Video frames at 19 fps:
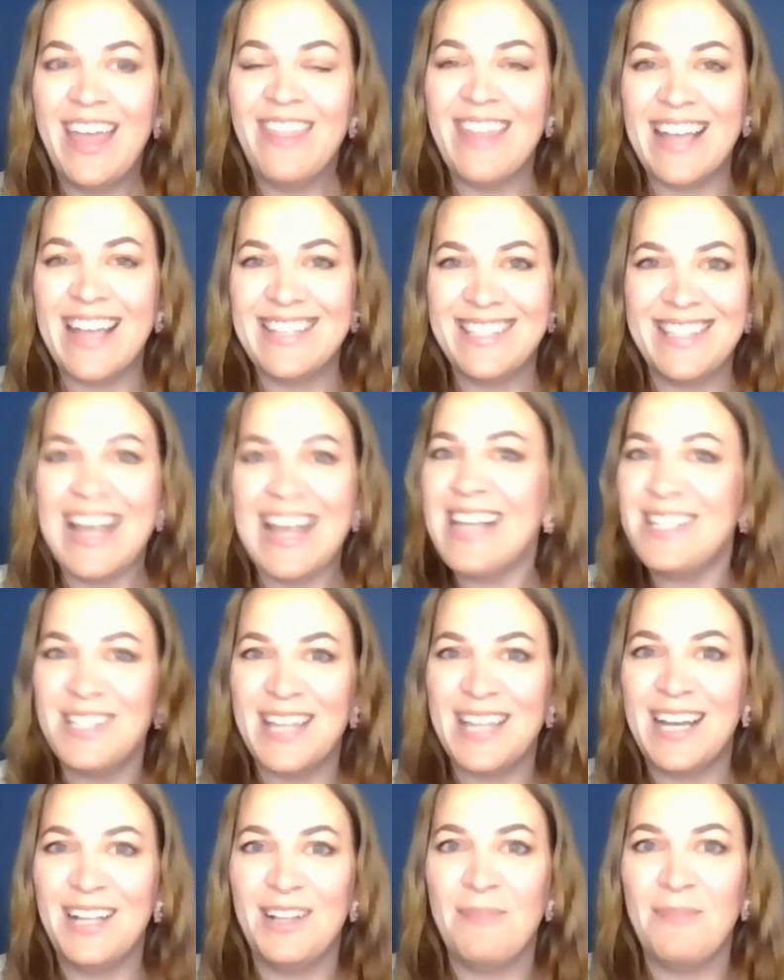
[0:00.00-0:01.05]
that's that's
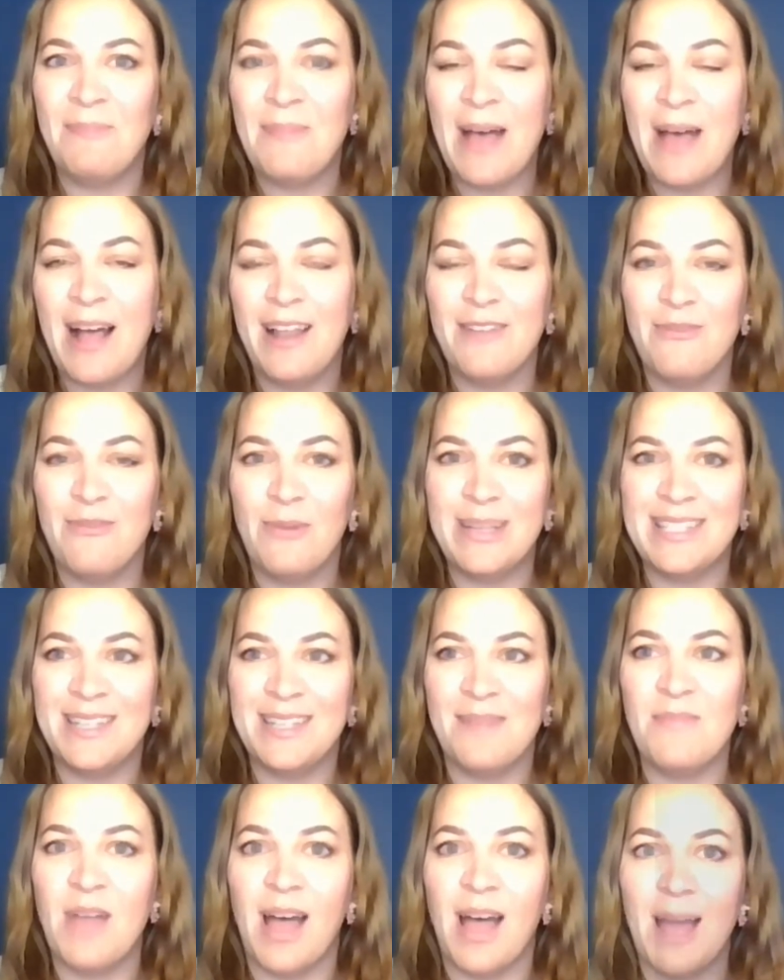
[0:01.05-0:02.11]
the little pearl of
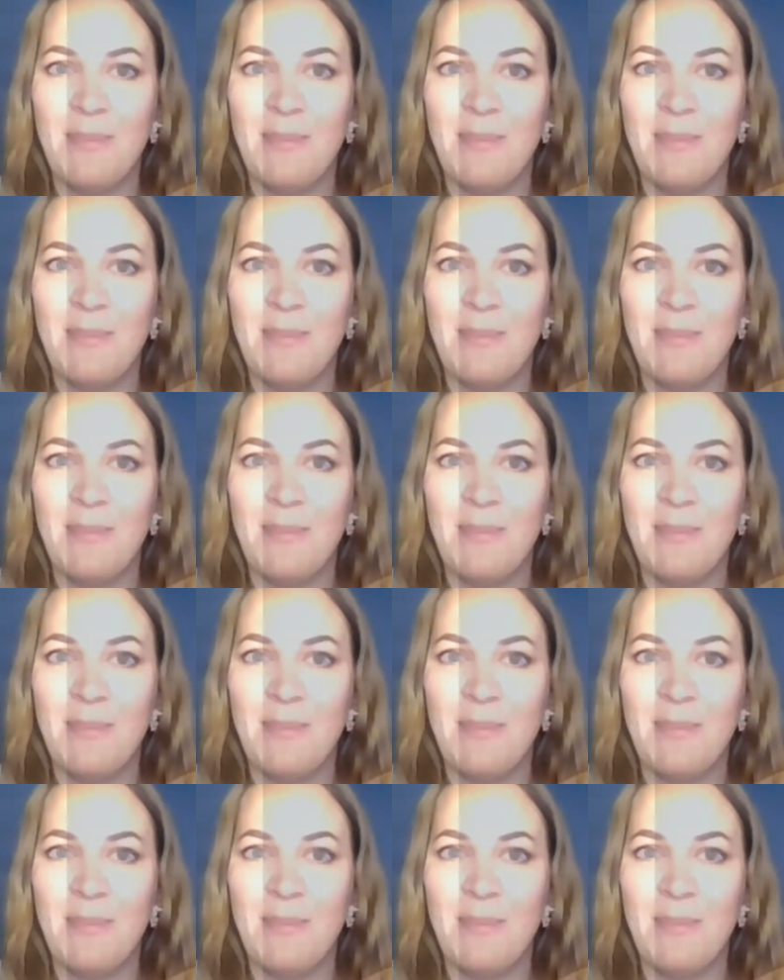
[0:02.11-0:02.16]
wisdom that